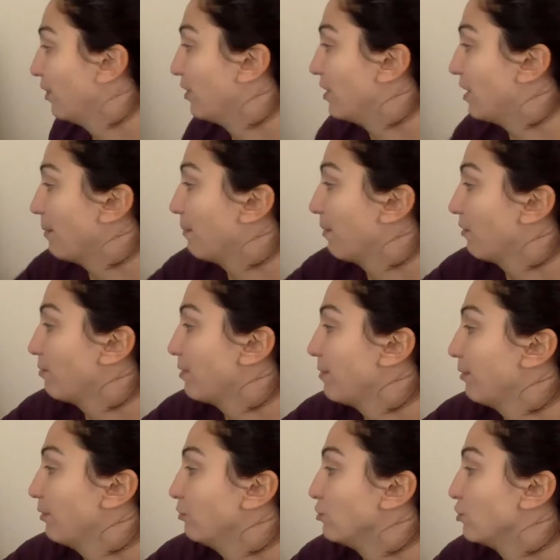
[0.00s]
the number of
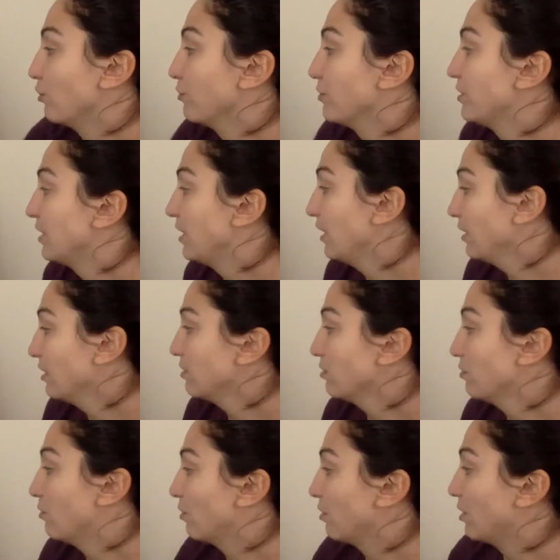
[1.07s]
people who chose sand
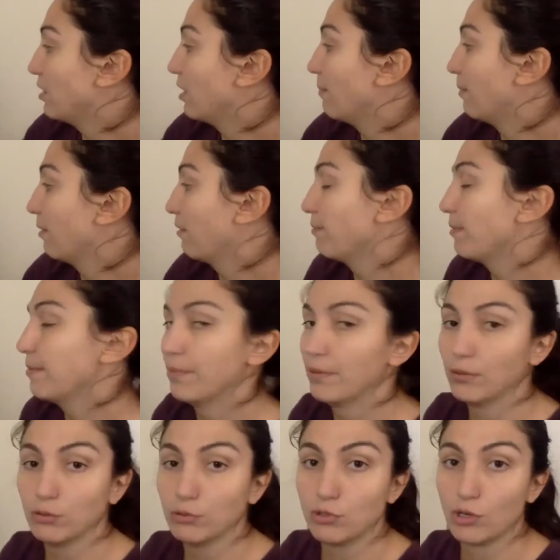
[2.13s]
or the number of
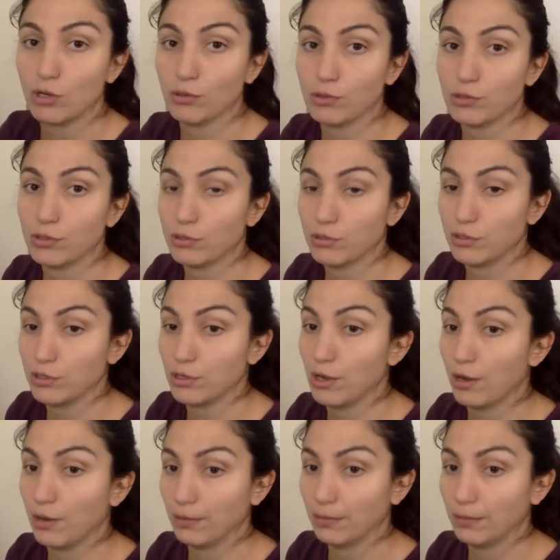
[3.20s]
people who chose snow.